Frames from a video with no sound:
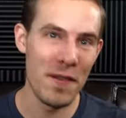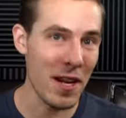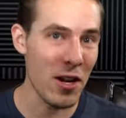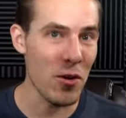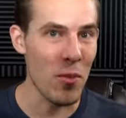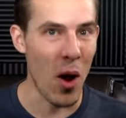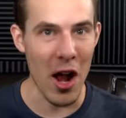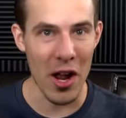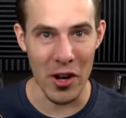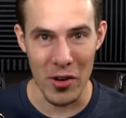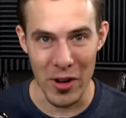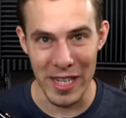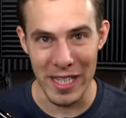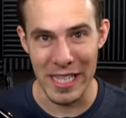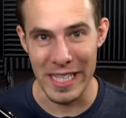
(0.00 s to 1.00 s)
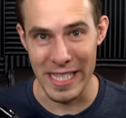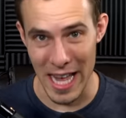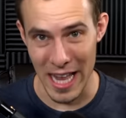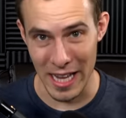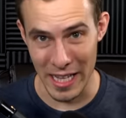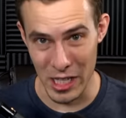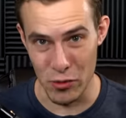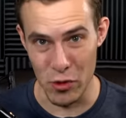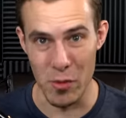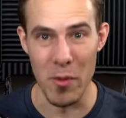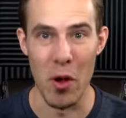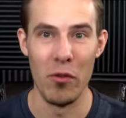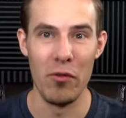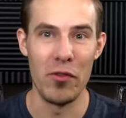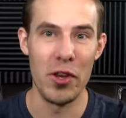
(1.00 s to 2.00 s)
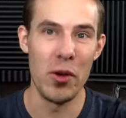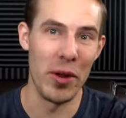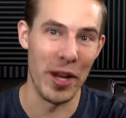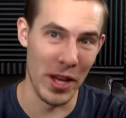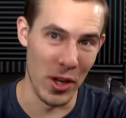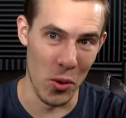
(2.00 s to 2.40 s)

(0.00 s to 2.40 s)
Fear-mongering to sell his remote viewing